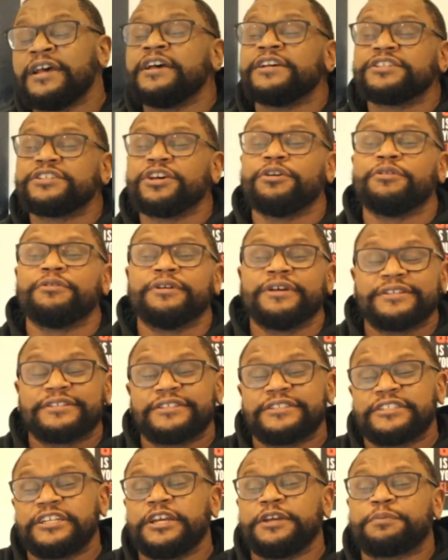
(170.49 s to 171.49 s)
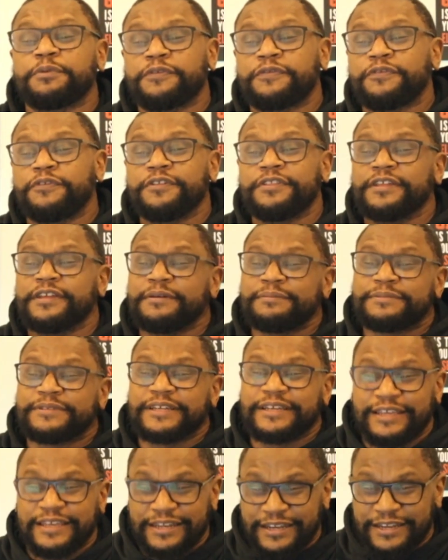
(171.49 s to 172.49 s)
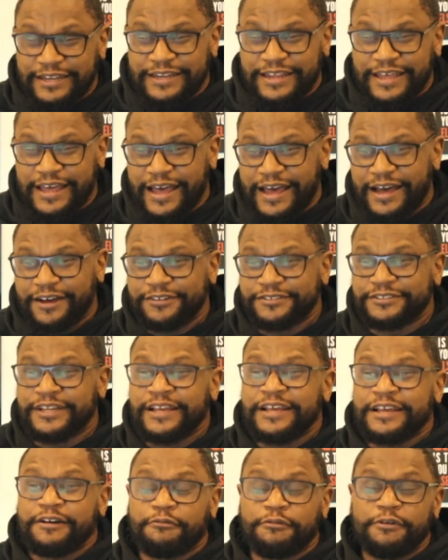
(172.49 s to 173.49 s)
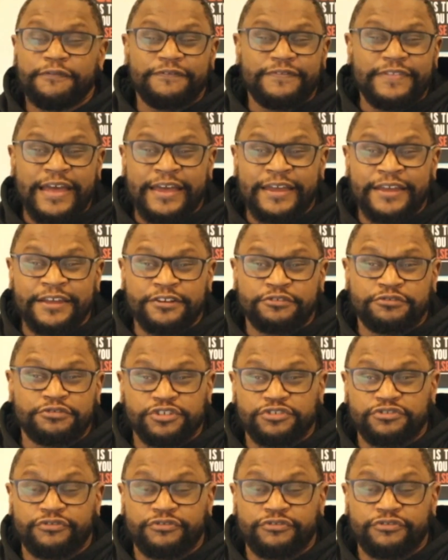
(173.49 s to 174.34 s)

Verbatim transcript: so it's cheaper for them to get in their house with that interest